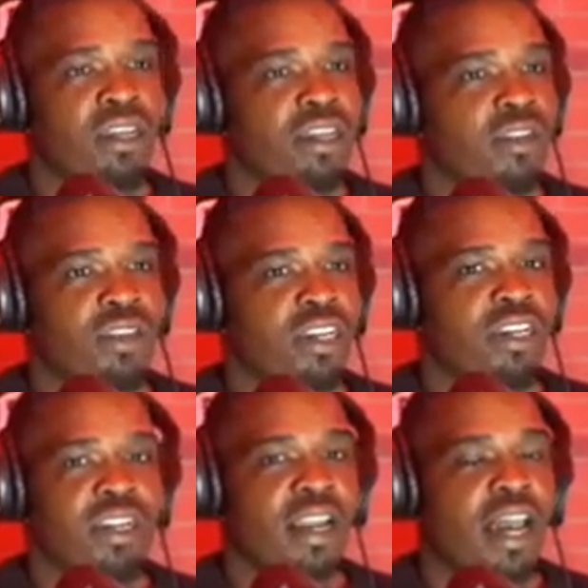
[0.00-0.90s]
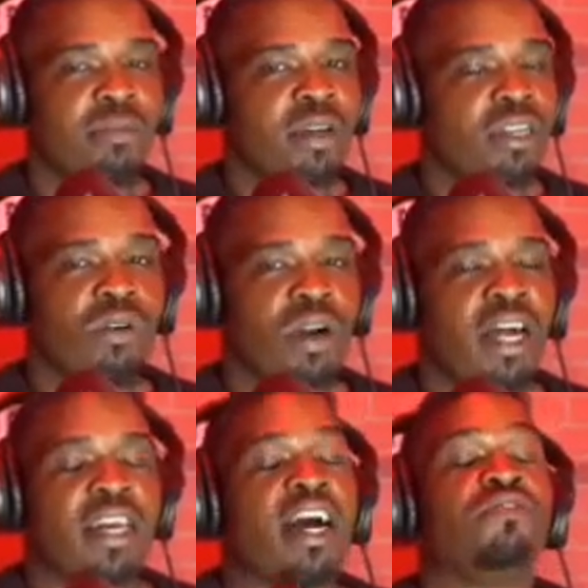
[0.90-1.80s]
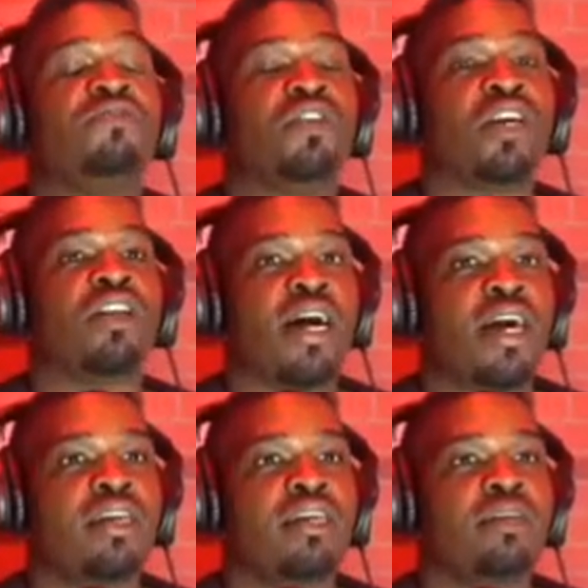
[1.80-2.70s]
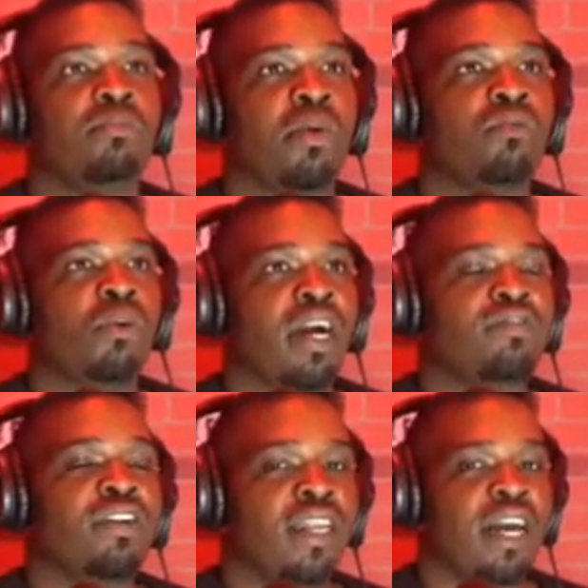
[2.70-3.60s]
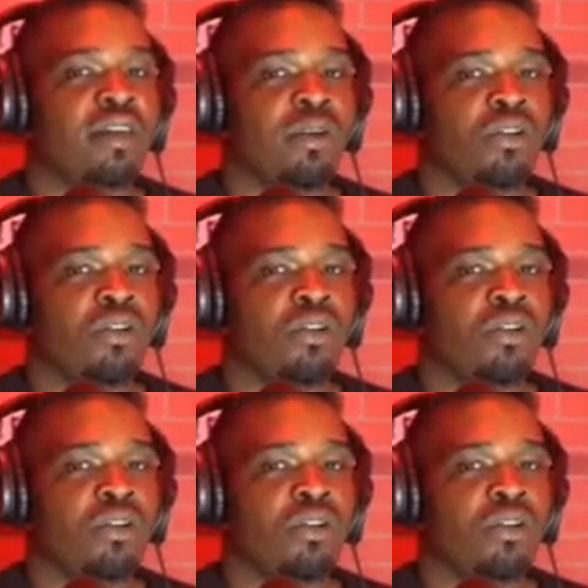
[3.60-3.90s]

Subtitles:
she didn't like me doing. I felt like my wife didn't like me